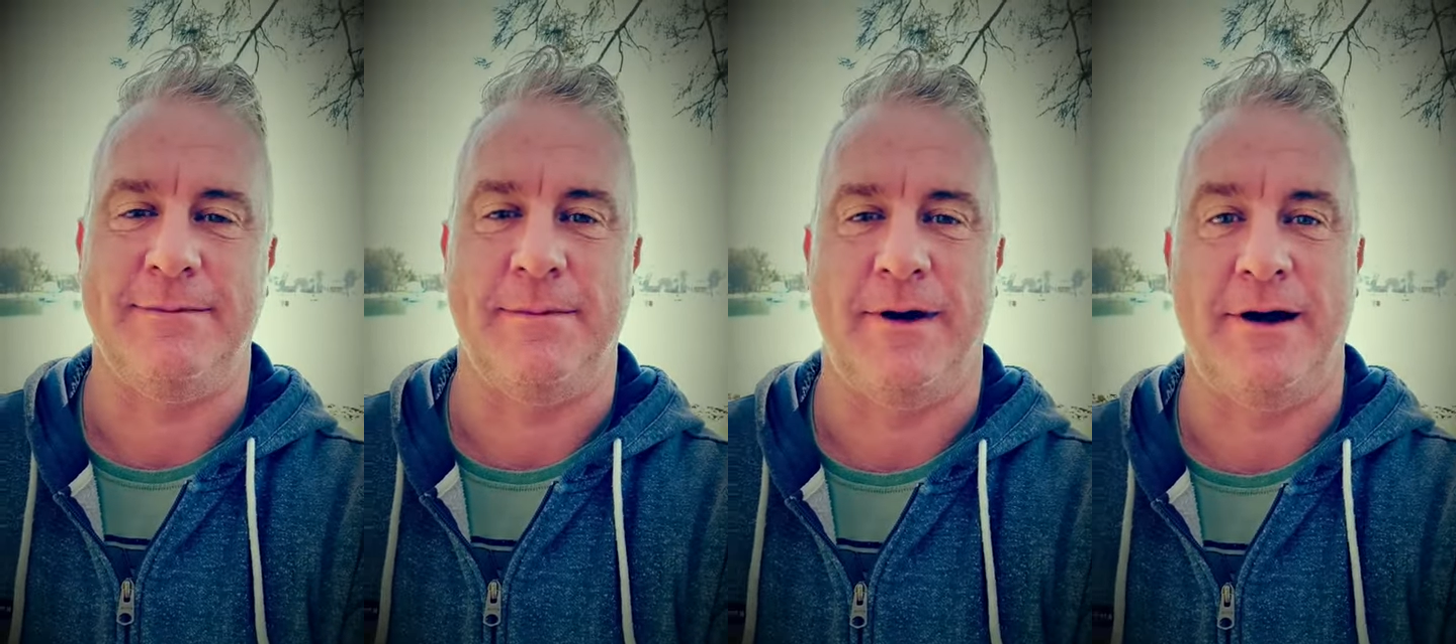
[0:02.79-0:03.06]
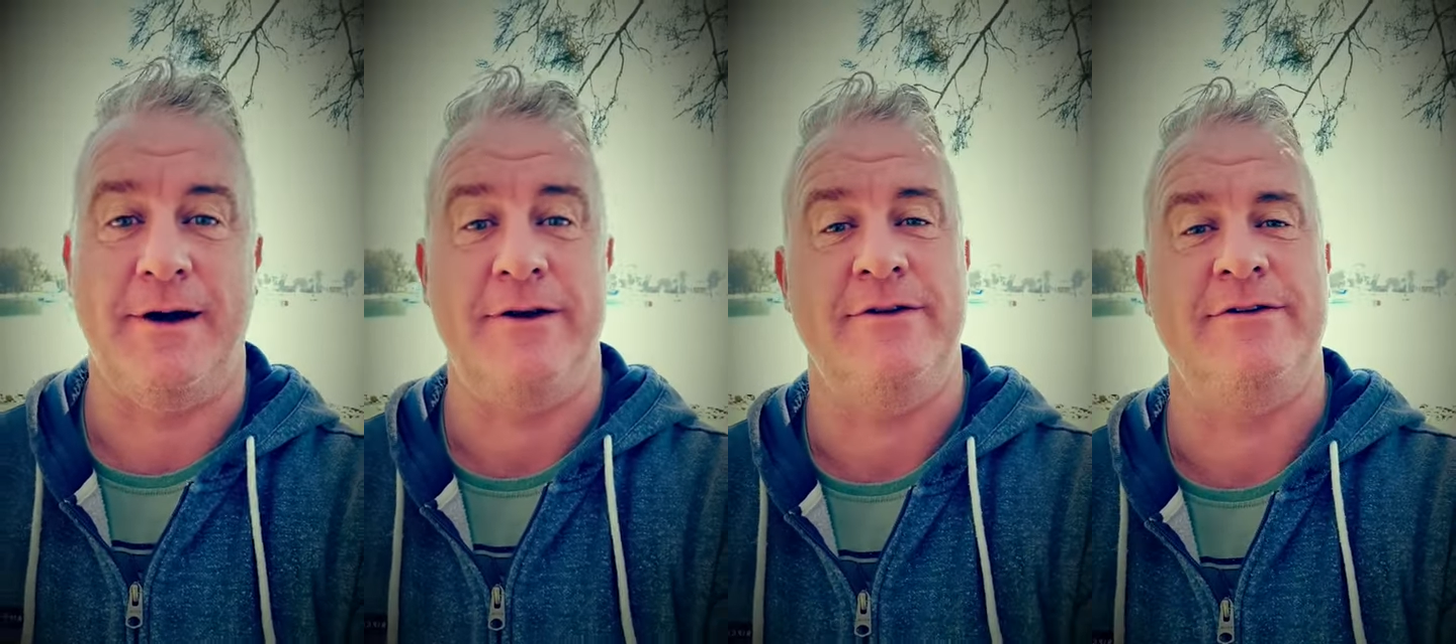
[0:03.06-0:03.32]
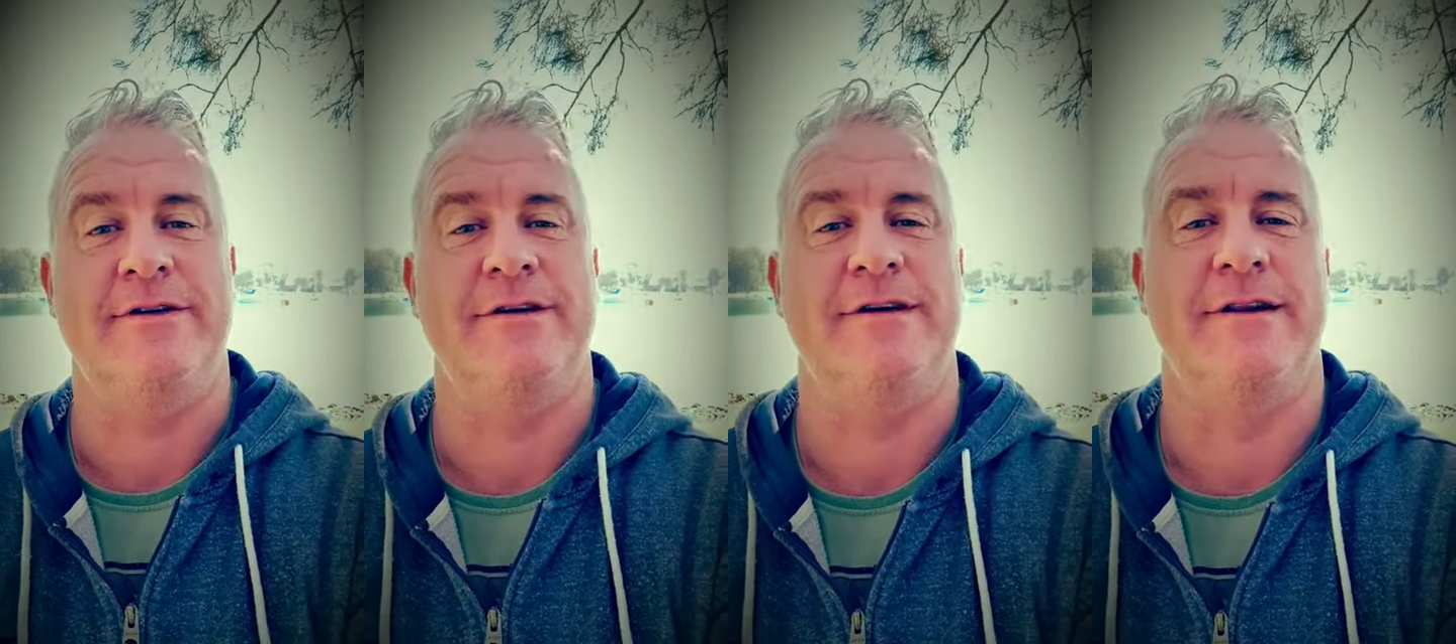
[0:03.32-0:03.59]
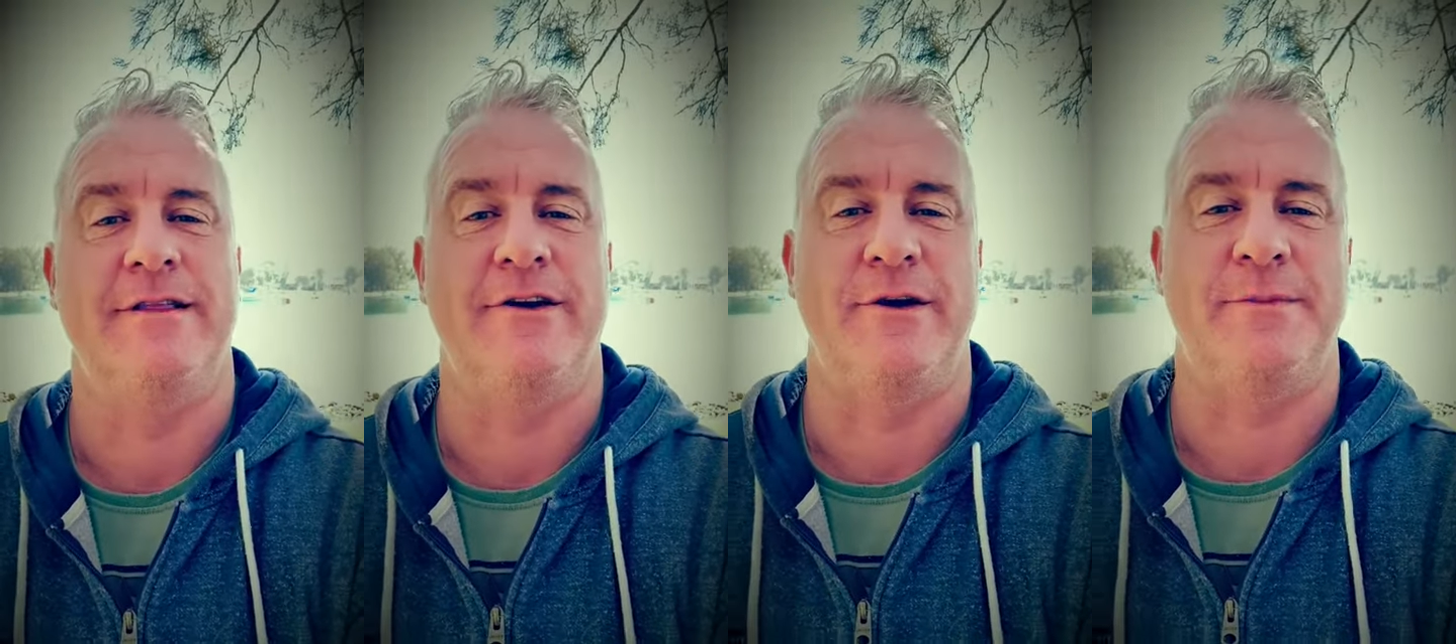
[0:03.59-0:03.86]
my own
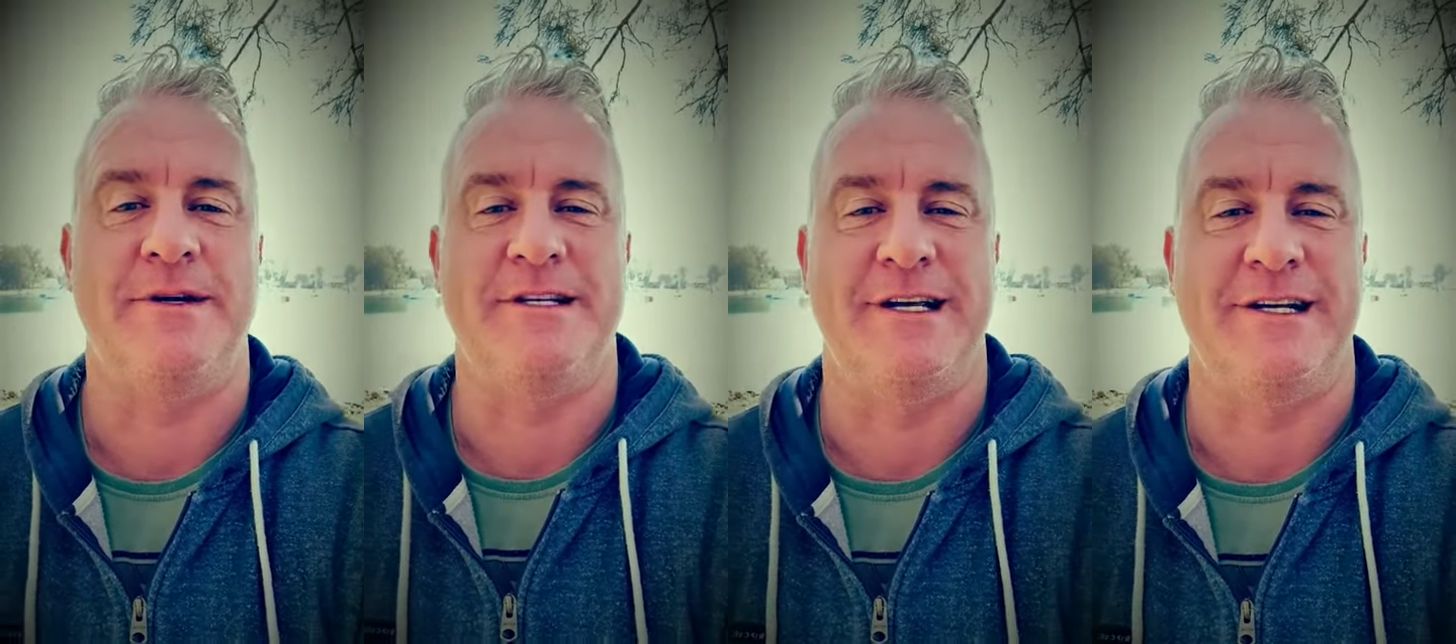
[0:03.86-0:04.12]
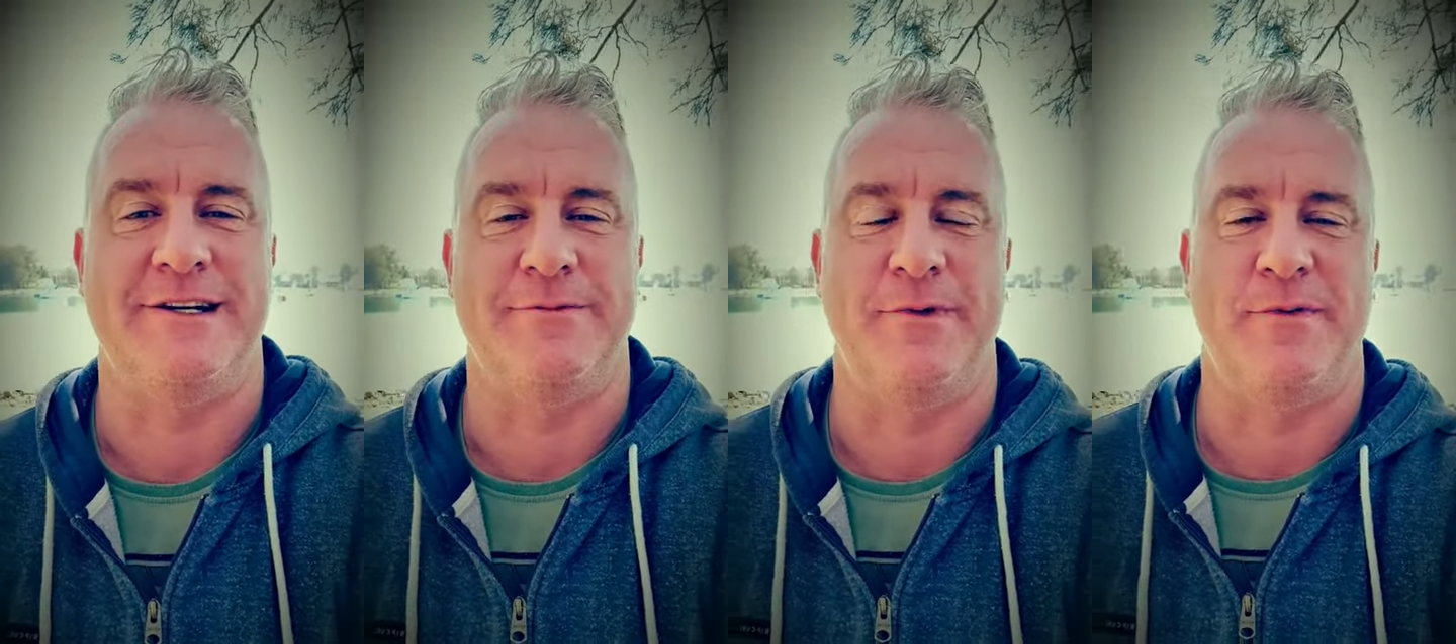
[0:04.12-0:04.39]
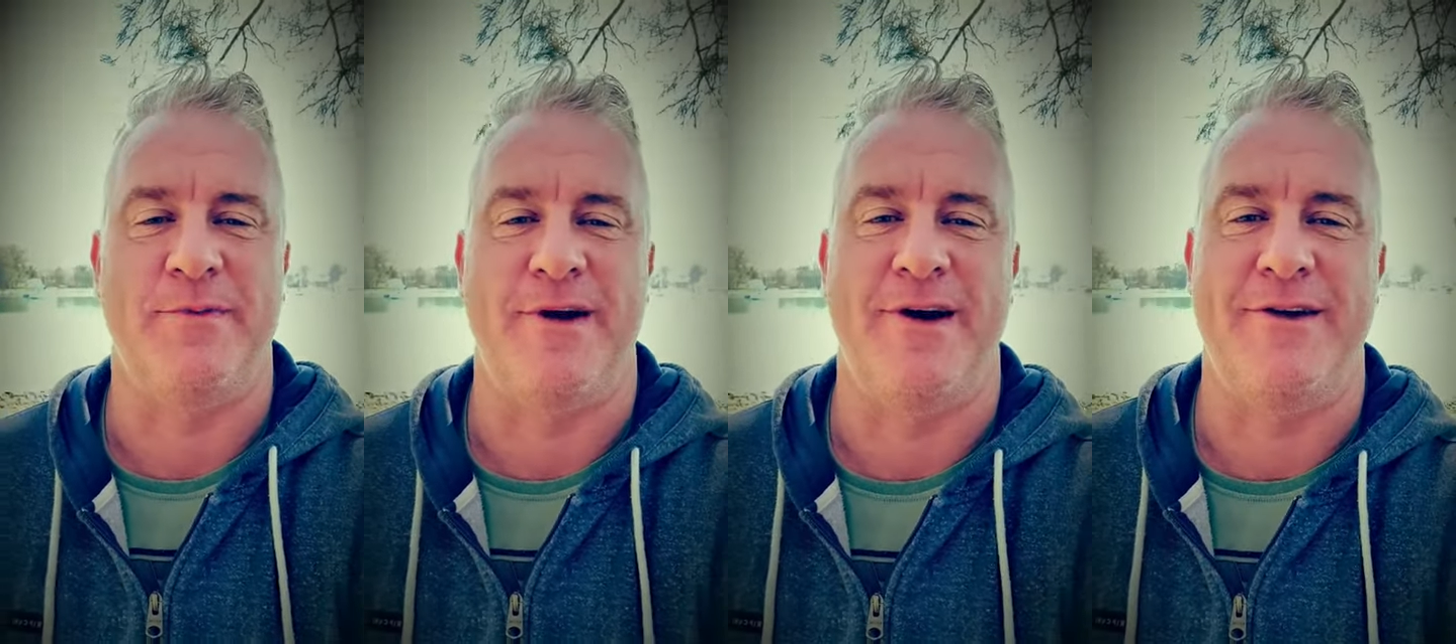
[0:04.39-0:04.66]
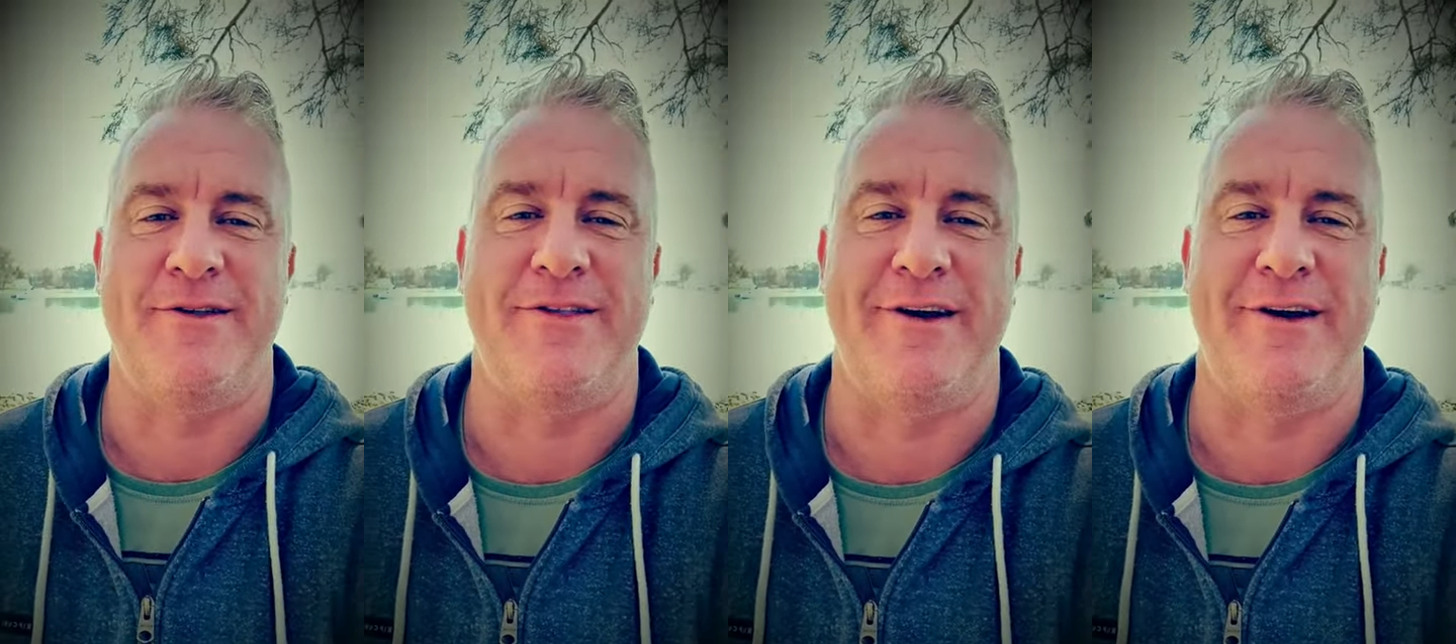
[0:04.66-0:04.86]
therapy session with my own